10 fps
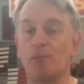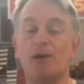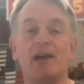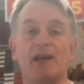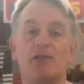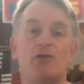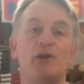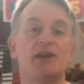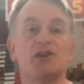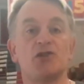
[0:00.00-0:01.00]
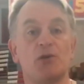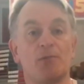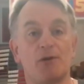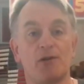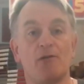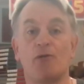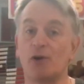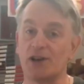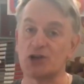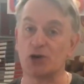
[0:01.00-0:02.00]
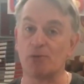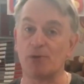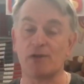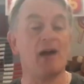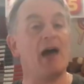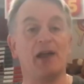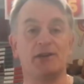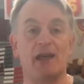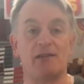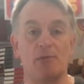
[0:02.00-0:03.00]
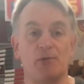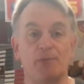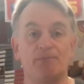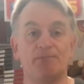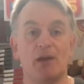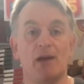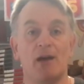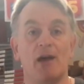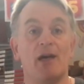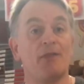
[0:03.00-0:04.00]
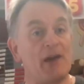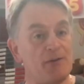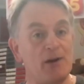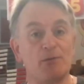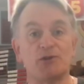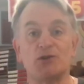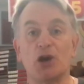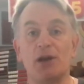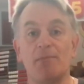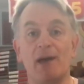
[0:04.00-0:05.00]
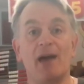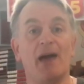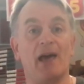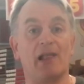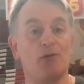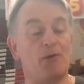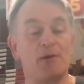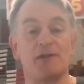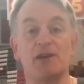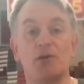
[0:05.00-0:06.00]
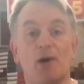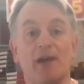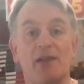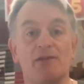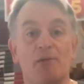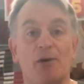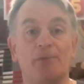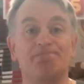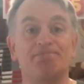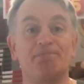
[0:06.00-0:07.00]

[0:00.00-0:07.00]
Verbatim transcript: up into three digit numbers, four digit numbers, and decimals. Thanks very much for joining me, and I look forward to seeing you all again tomorrow.